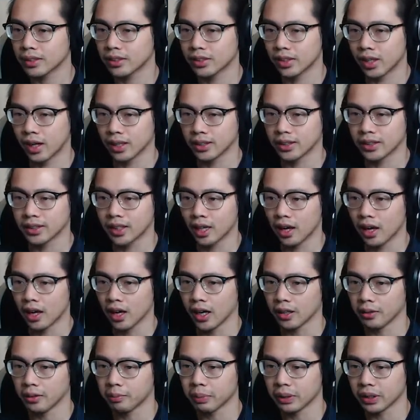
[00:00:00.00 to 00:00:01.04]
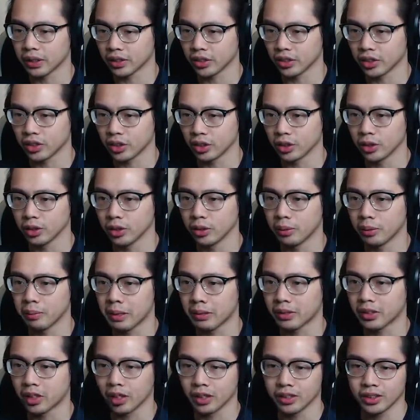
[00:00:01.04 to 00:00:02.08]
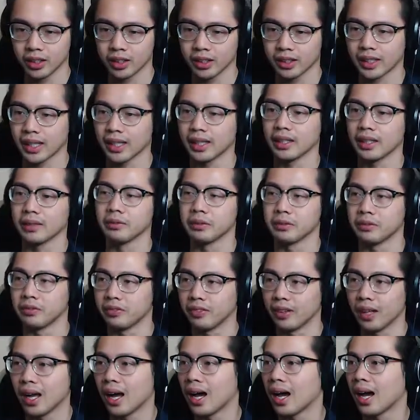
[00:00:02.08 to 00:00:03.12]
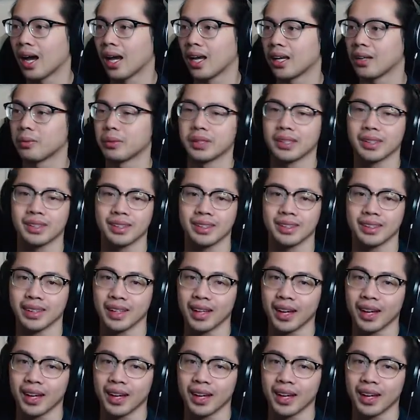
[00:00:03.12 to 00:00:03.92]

Charizard, Pikachu. I mean, Charizard can't even fly. What is this